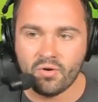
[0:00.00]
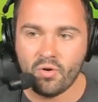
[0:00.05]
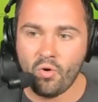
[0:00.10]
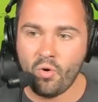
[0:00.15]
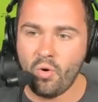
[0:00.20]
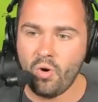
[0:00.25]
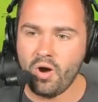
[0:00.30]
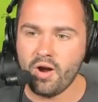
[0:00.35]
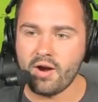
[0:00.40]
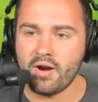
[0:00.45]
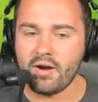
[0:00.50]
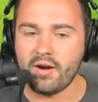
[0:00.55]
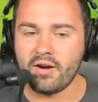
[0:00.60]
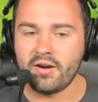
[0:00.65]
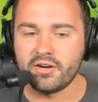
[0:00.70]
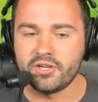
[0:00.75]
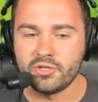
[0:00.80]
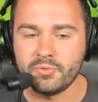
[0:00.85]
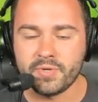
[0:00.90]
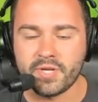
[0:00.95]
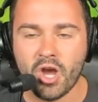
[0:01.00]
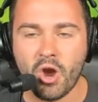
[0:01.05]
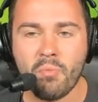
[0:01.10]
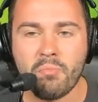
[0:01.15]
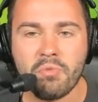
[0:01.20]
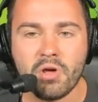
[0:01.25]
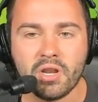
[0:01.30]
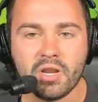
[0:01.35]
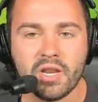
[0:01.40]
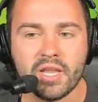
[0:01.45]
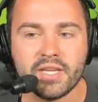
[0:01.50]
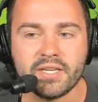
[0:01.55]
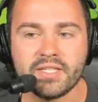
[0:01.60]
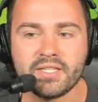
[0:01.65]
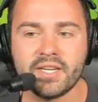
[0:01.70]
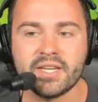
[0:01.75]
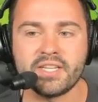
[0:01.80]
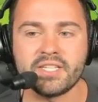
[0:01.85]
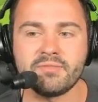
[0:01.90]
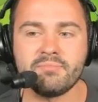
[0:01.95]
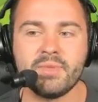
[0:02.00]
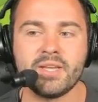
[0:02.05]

Or do we go ballistics